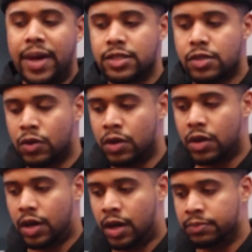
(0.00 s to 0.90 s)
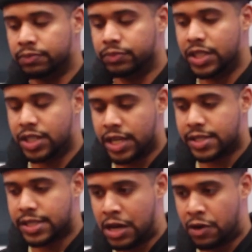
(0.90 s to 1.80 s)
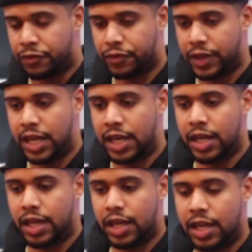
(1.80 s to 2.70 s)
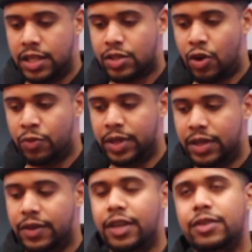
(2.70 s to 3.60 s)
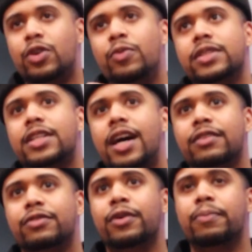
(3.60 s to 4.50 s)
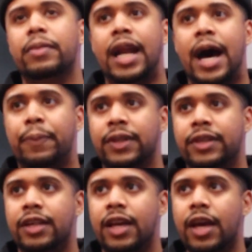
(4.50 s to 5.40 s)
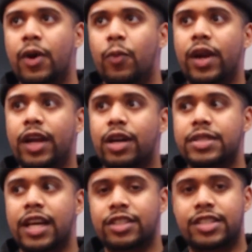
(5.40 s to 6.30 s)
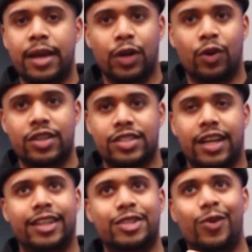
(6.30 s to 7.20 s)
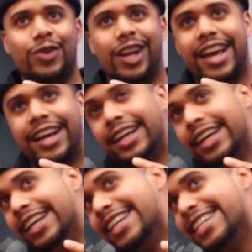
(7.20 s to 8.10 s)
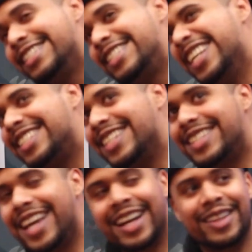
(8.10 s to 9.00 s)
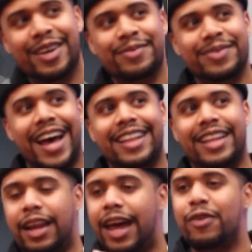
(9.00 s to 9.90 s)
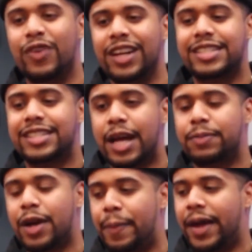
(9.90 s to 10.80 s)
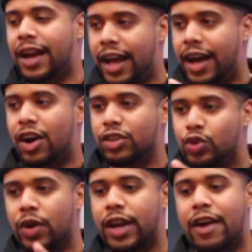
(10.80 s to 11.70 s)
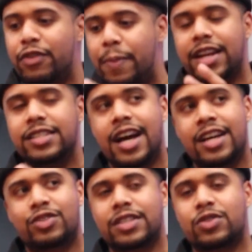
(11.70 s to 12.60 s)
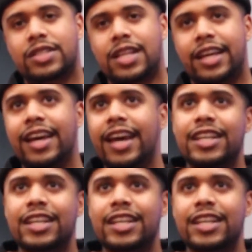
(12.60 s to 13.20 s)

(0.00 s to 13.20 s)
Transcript: mentor, DJ Self, he told me it's kind of a monopoly when it comes to entertainment lawyers. Like there's only like 6 to 10 of them that like really stepped up and like are doing everybody's contract. So it's like,